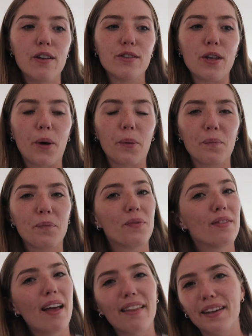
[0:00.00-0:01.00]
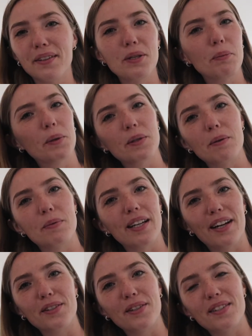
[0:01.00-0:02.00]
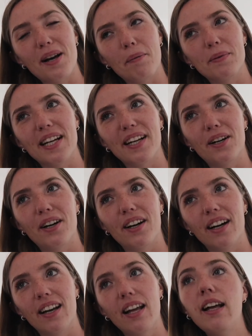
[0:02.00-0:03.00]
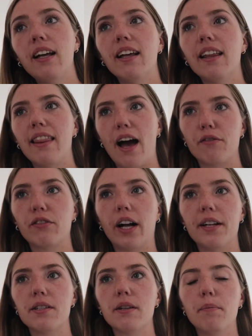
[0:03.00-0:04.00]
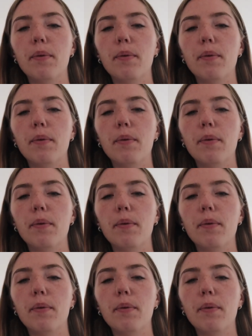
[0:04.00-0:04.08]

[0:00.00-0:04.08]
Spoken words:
So nothing super substantial to update on that front.